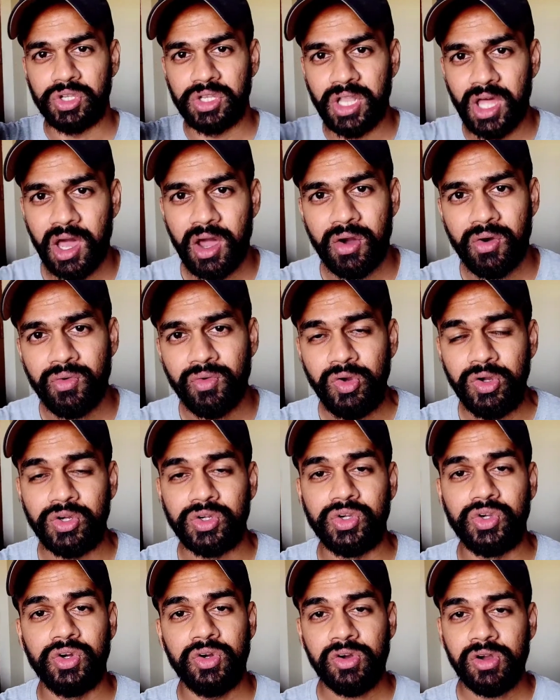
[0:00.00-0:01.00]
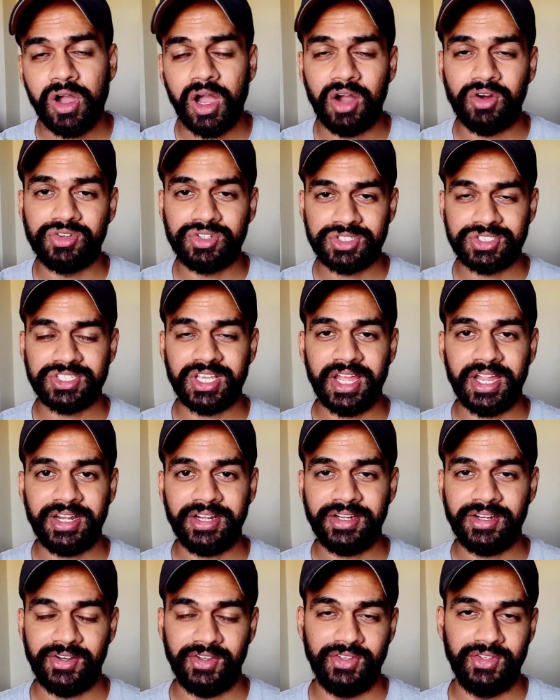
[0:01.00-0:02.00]
Now go
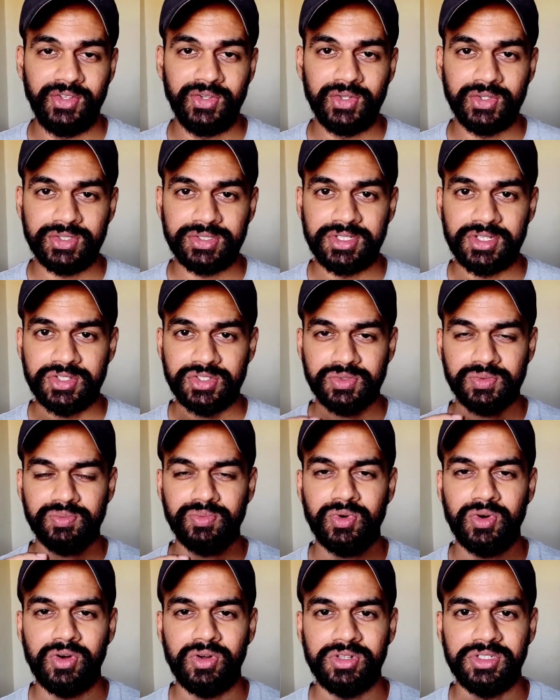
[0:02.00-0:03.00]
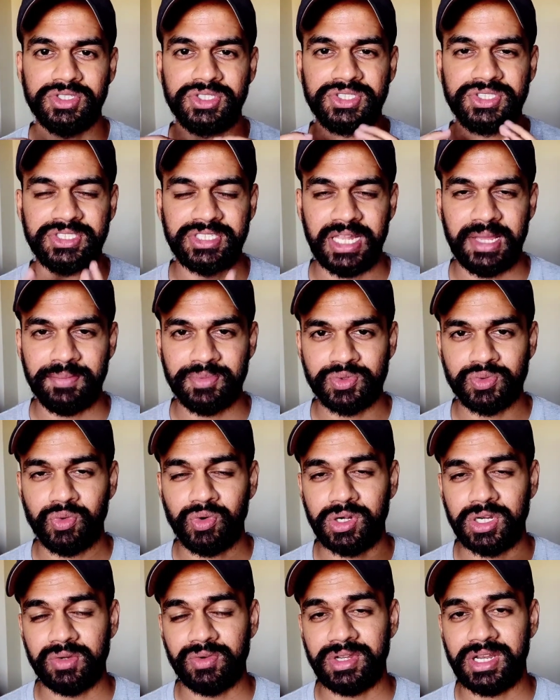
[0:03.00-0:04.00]
outside, use the small steps
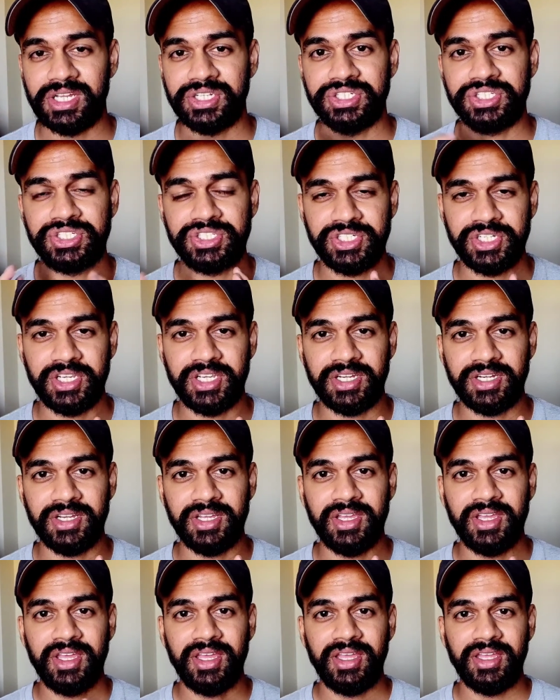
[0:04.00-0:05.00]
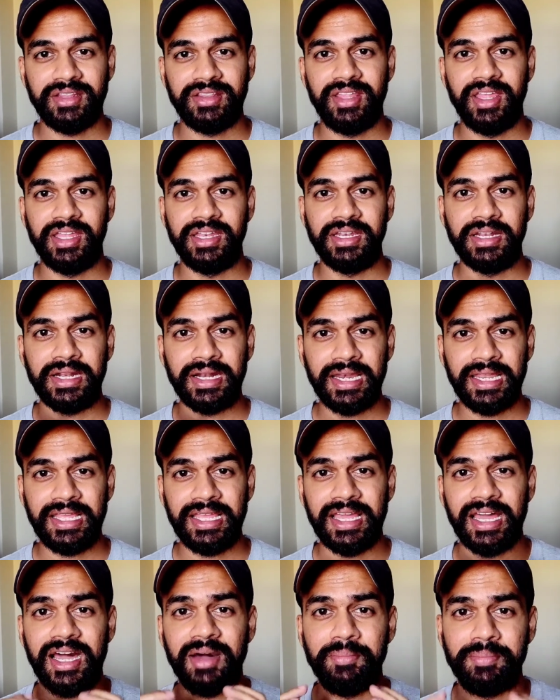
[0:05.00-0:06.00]
whatever I share, then
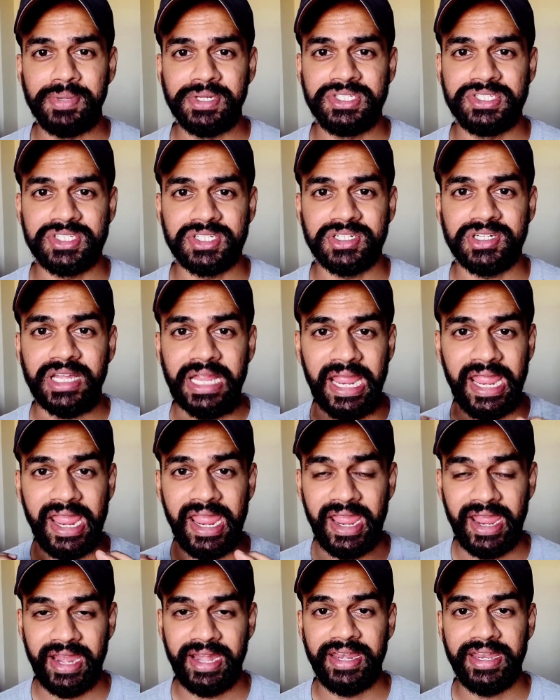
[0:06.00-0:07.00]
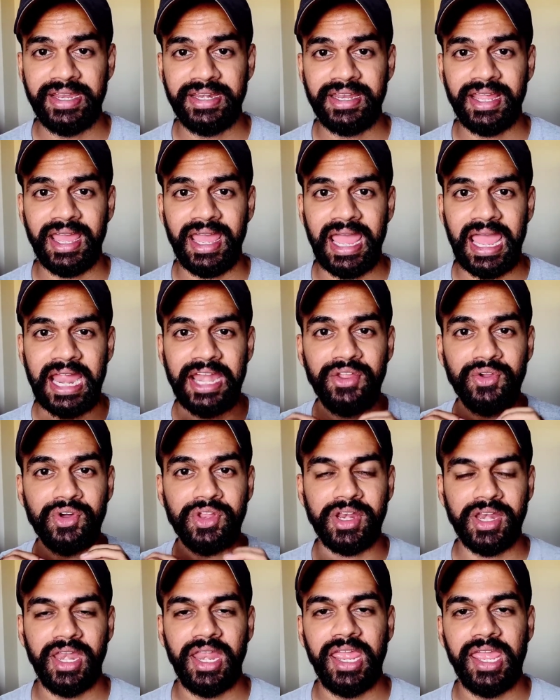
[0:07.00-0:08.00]
click a picture, edit, add your
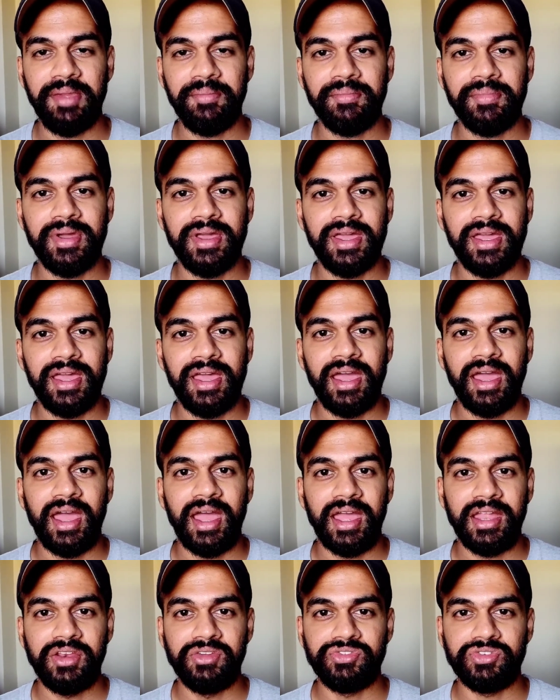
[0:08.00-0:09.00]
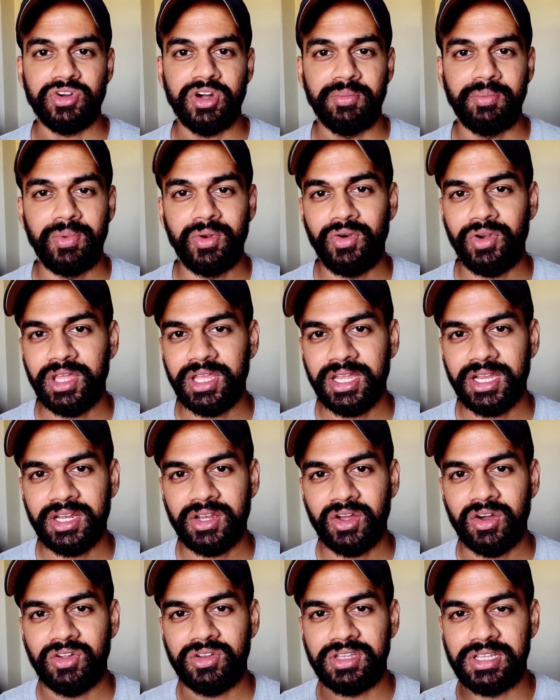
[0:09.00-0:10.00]
name, and if you're uploading
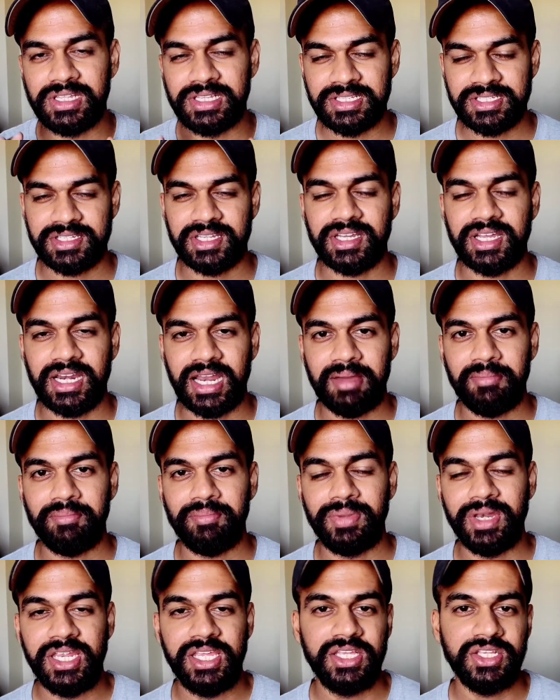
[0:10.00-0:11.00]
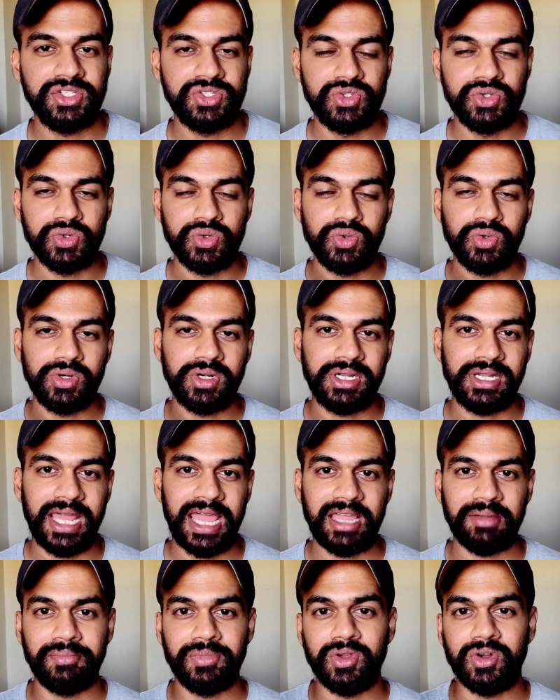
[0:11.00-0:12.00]
it on Instagram, please do
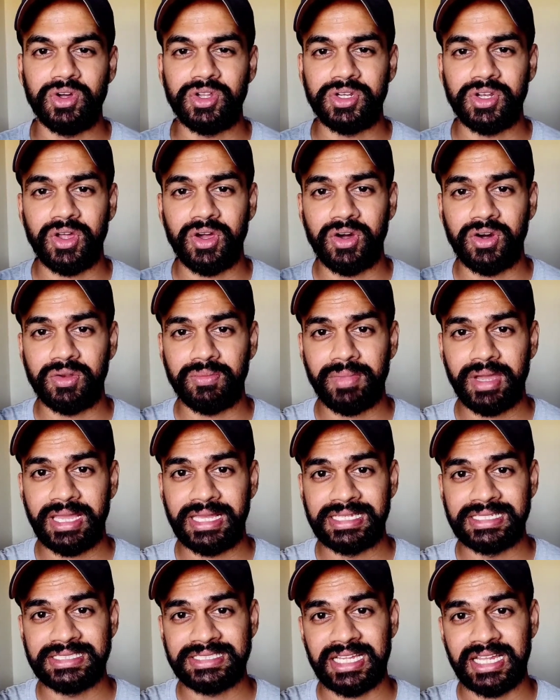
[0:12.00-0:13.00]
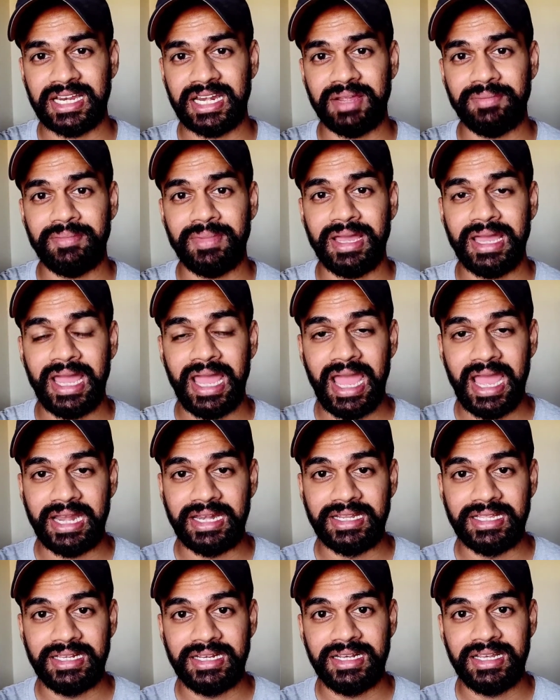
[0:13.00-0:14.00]
tag me on my Instagram
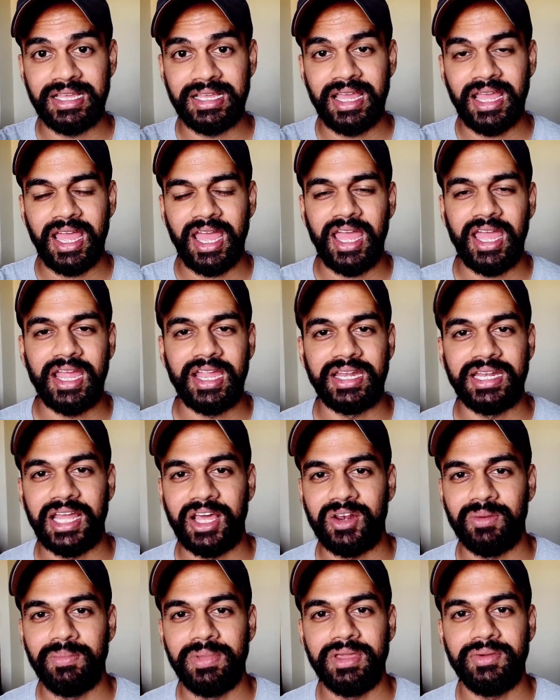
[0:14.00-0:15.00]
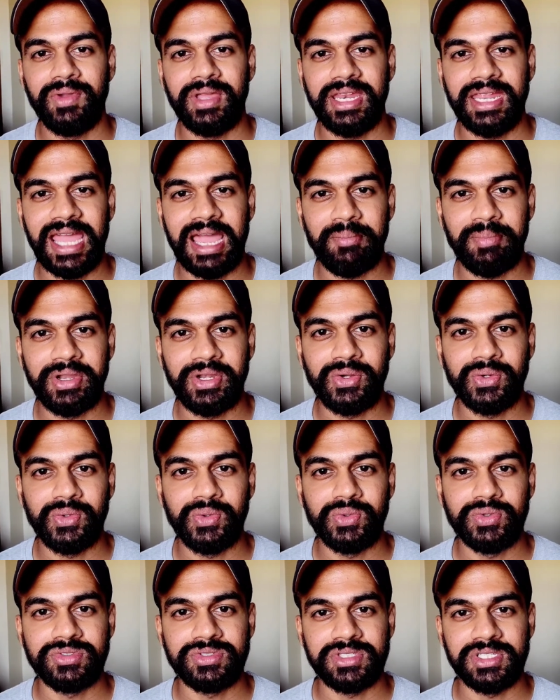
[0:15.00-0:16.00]
handle, and I'll be very happy
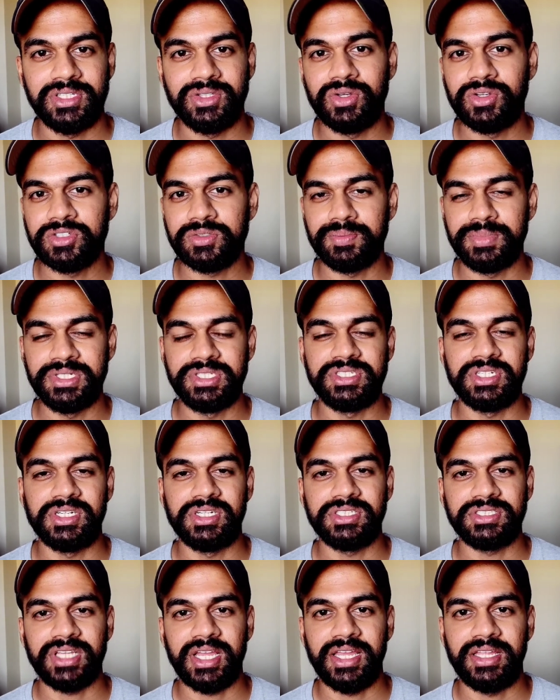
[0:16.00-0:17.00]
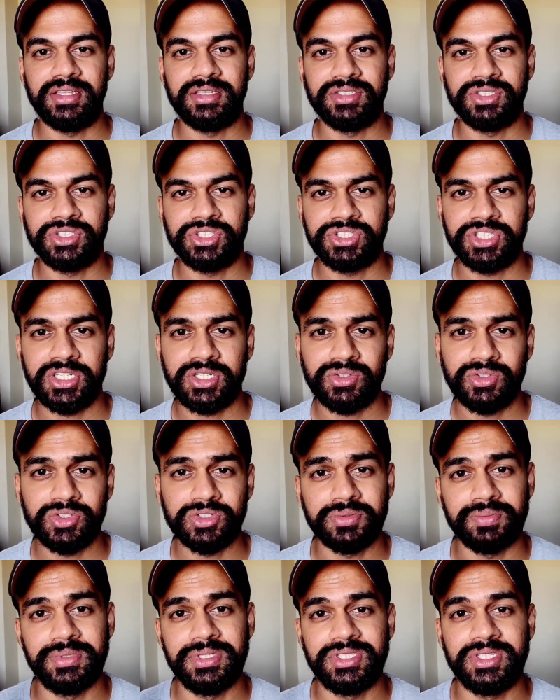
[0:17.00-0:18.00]
to see those pictures and share
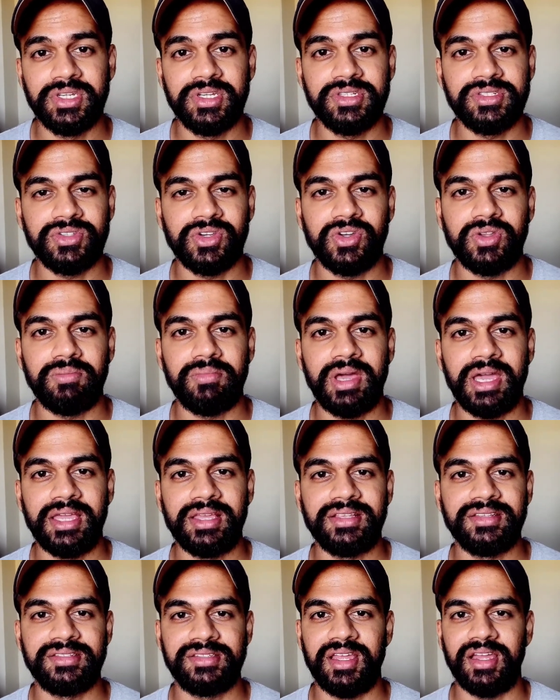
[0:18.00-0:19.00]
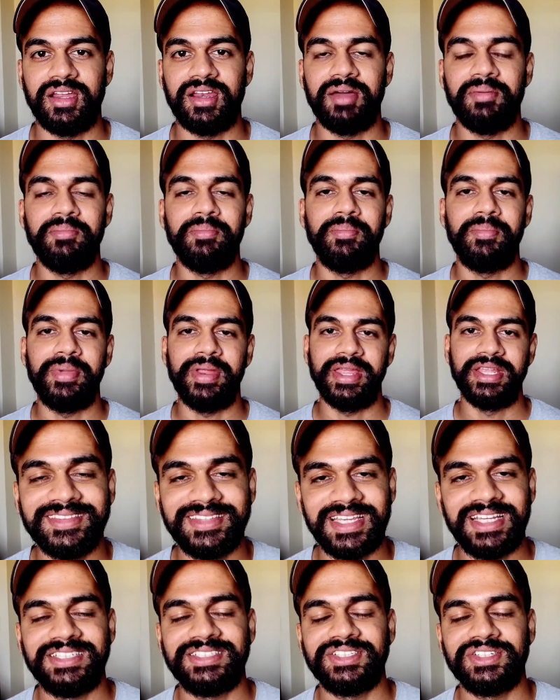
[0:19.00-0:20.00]
those pictures on my Instagram page.
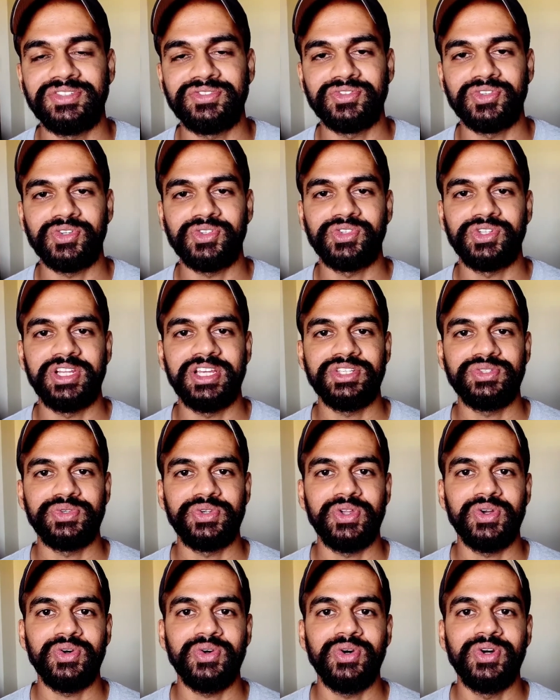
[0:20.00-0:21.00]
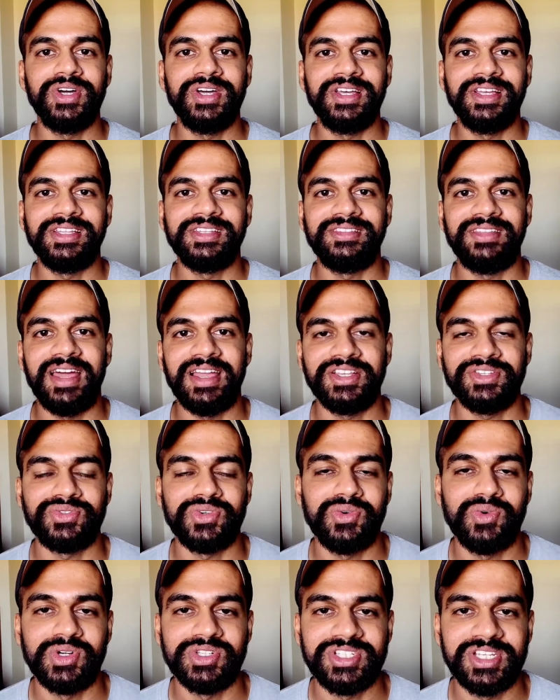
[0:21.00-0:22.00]
That's it for today's video. Thanks
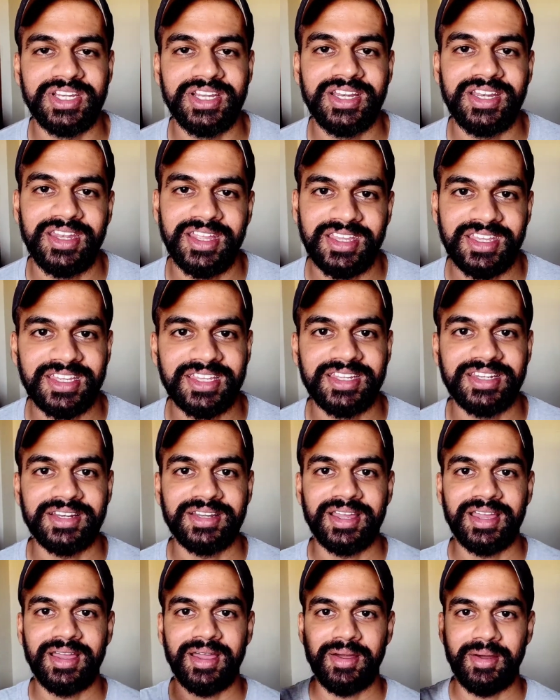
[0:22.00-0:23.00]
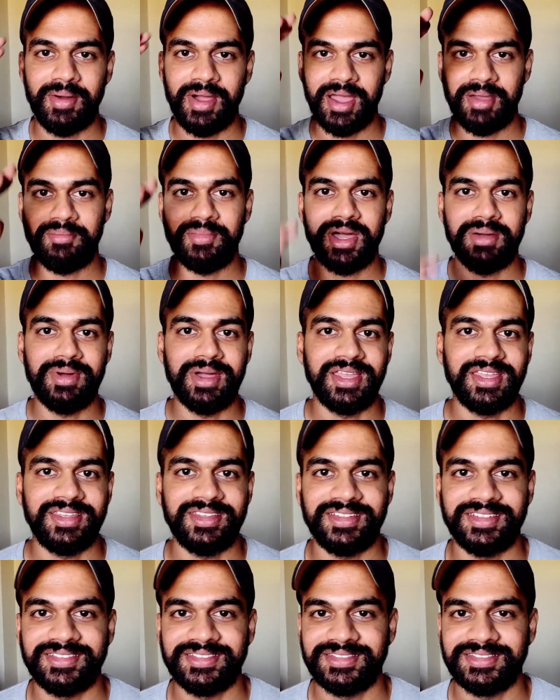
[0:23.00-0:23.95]
for watching, take care and bye bye.